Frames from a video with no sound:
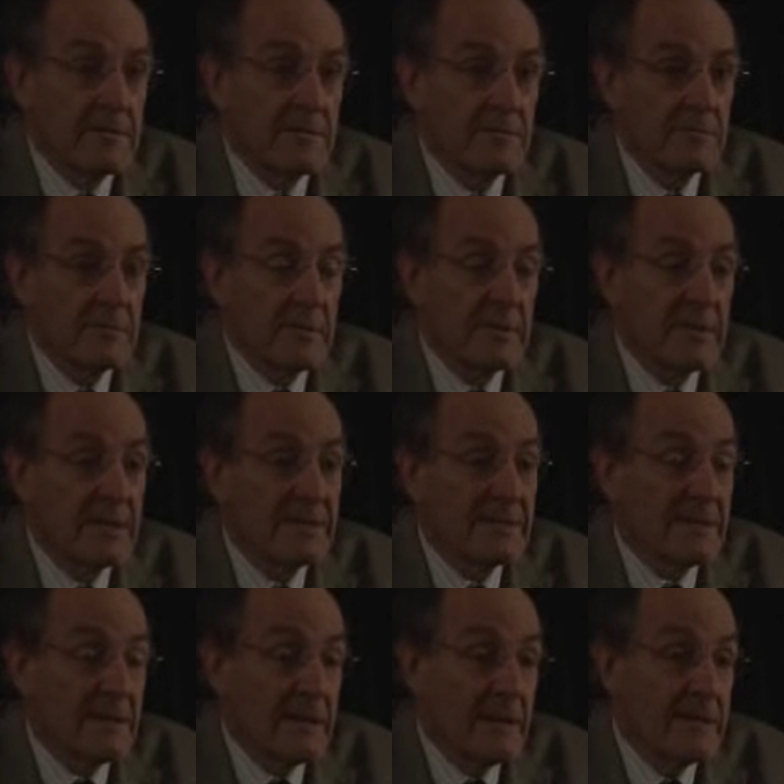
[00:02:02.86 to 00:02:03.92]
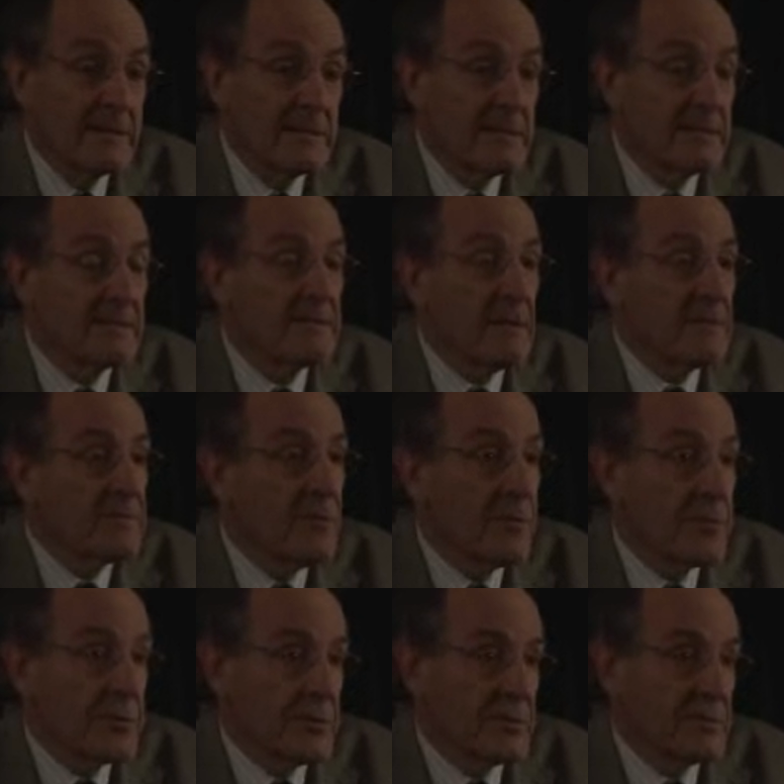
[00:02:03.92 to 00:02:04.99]
students, is it is not
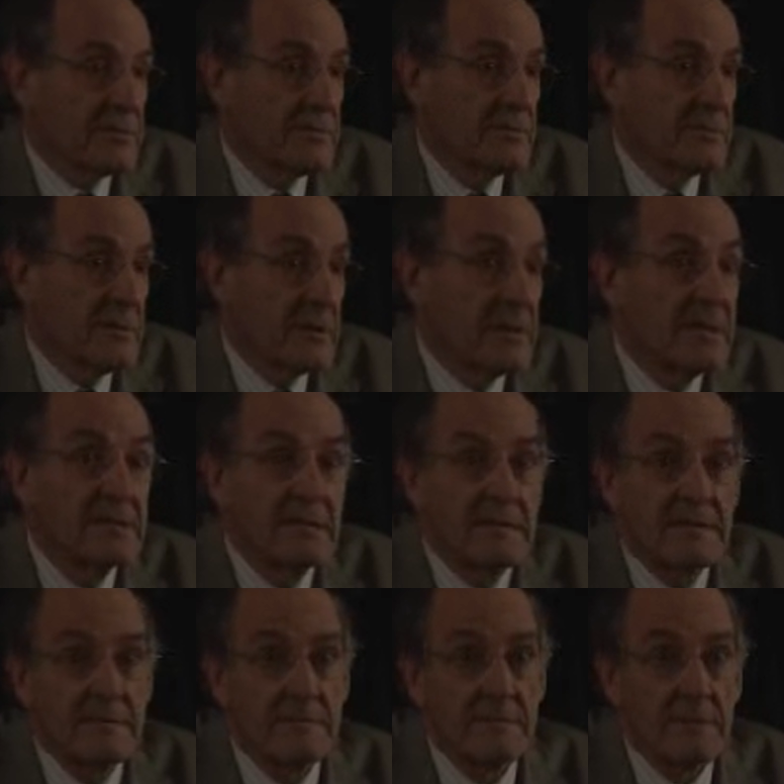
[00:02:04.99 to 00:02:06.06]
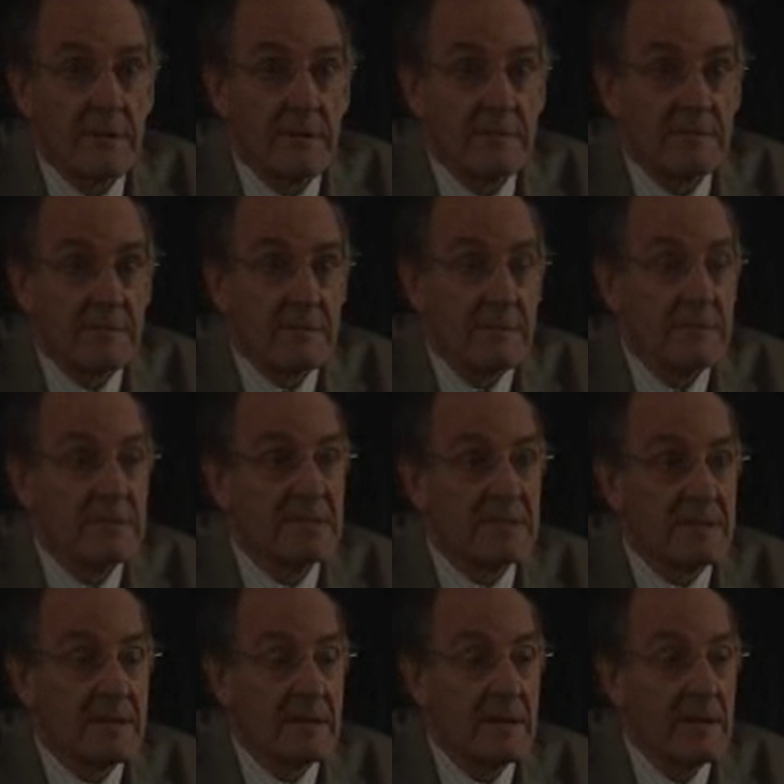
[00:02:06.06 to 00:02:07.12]
focused to the needy students. So
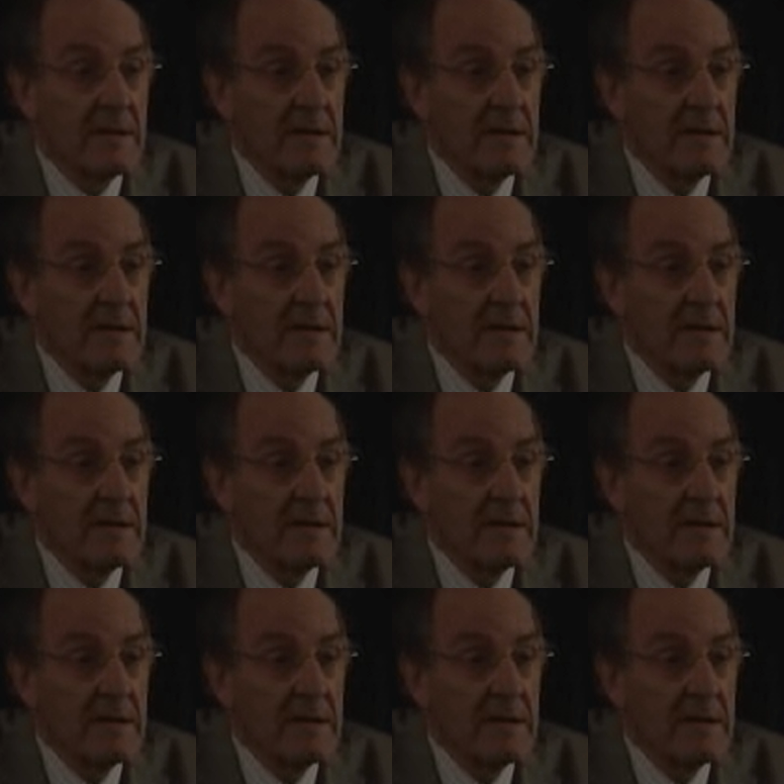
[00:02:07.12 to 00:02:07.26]
it's a